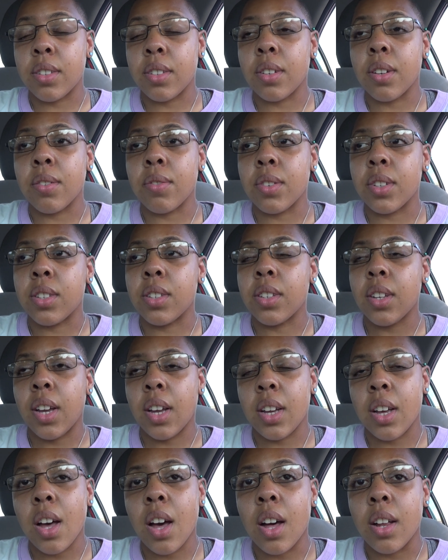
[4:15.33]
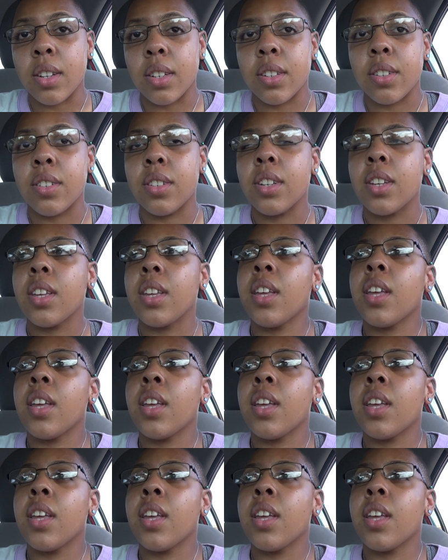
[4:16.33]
service at college,